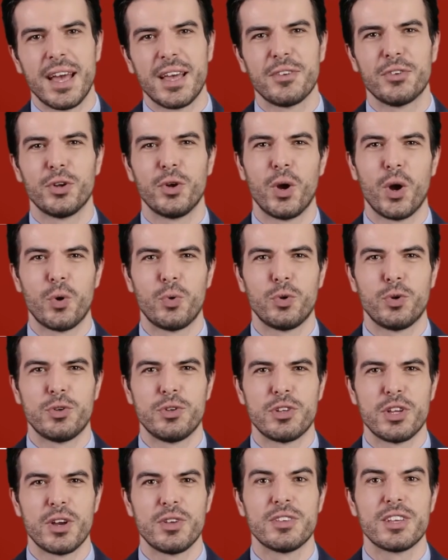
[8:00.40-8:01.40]
if you hold
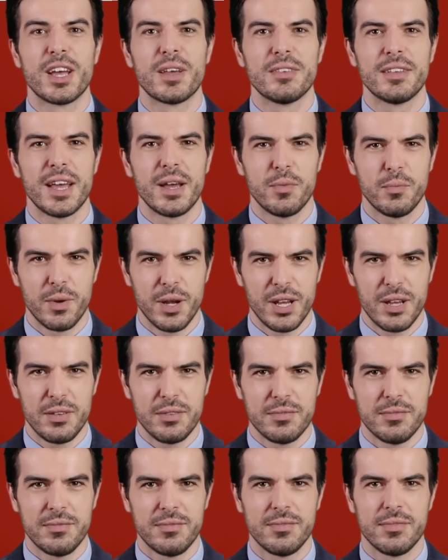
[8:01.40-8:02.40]
yourselves out that way.
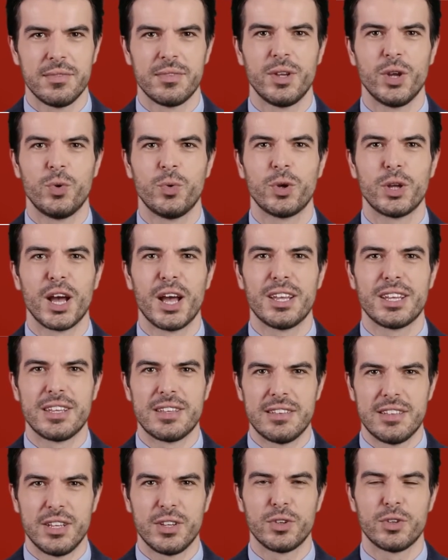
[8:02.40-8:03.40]
You are not
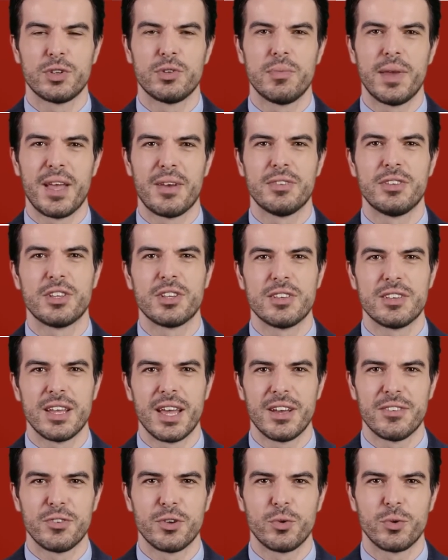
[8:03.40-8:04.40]
considered spouses
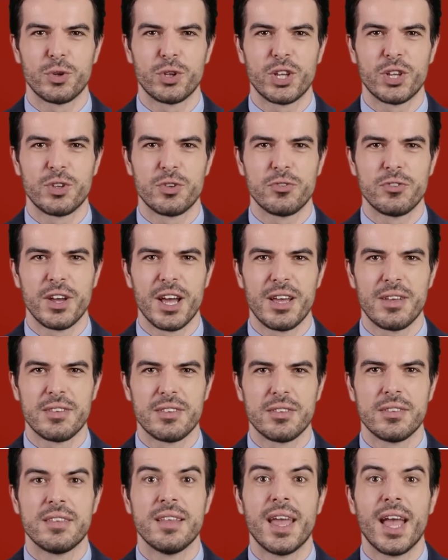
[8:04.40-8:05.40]
if you are just
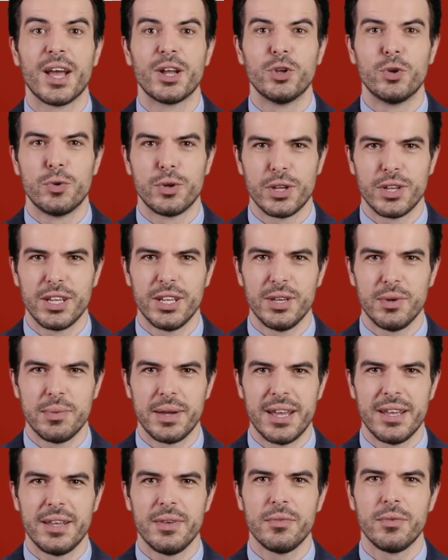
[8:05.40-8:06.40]
friends, and you lead
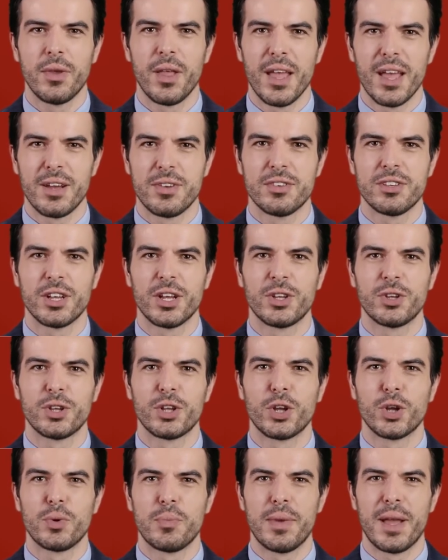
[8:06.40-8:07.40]
independent lives, e.g.
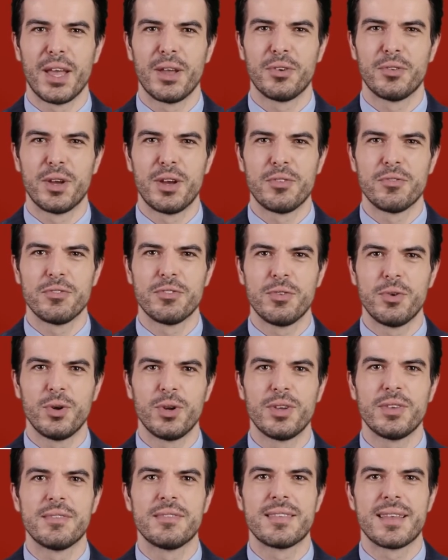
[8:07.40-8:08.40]
you buy your own
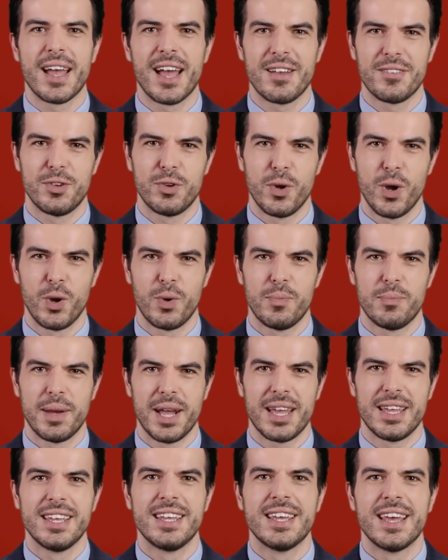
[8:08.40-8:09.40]
food, have your own
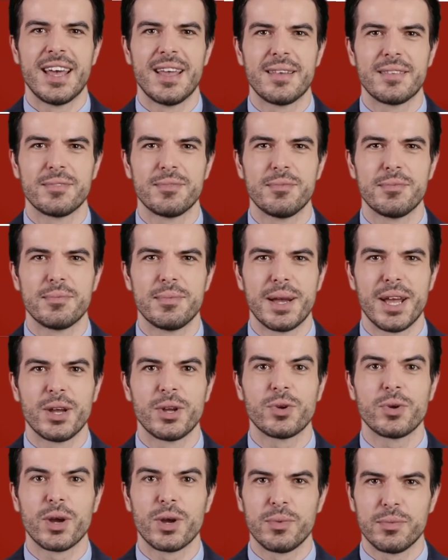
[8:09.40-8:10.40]
bank account, pay
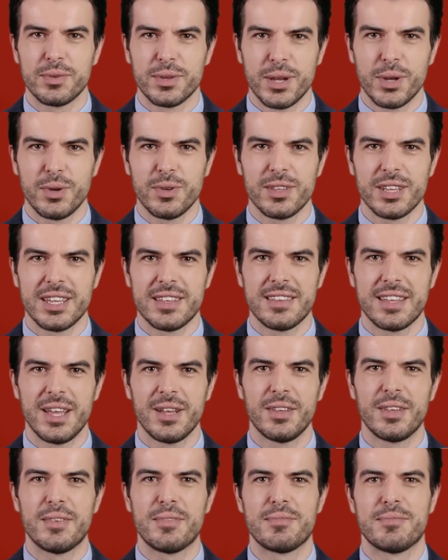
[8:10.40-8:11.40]
your own bills,
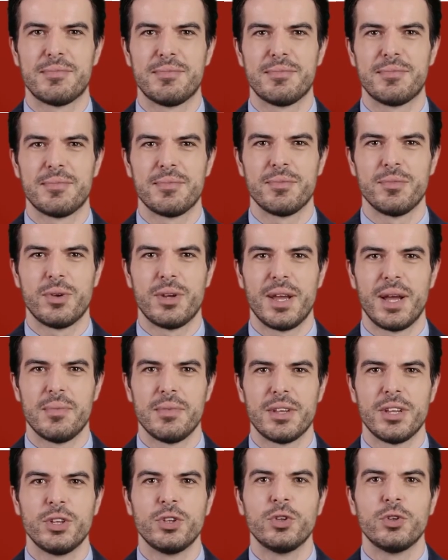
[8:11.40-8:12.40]
etc.
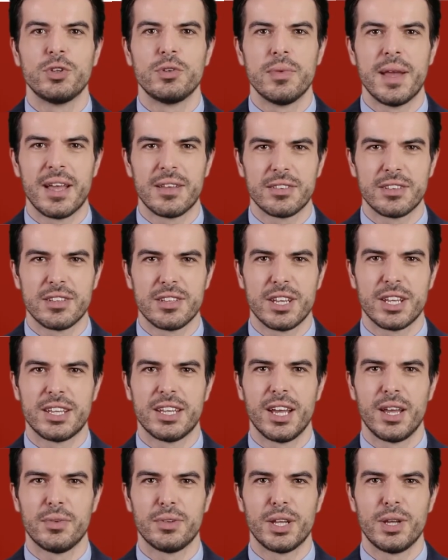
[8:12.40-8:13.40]
Remember that your spouse's
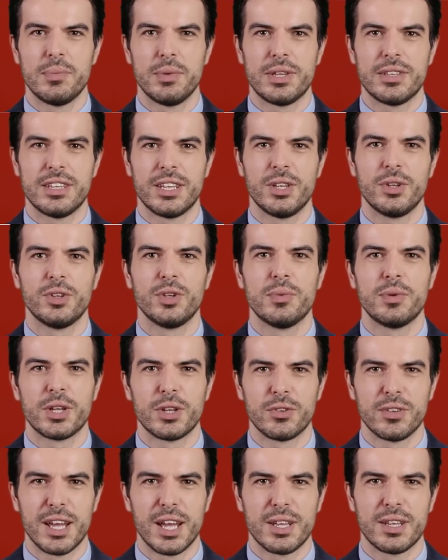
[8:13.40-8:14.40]
income can be deemed to be
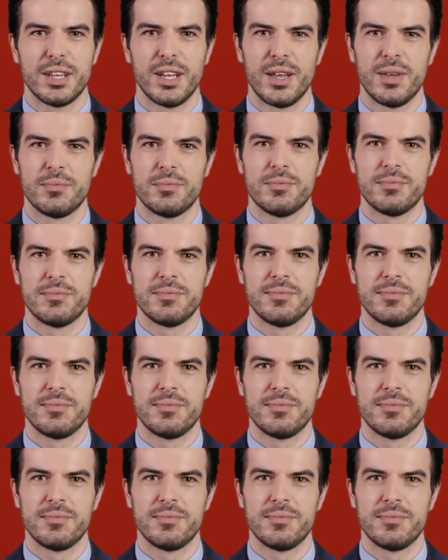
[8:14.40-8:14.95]
your income,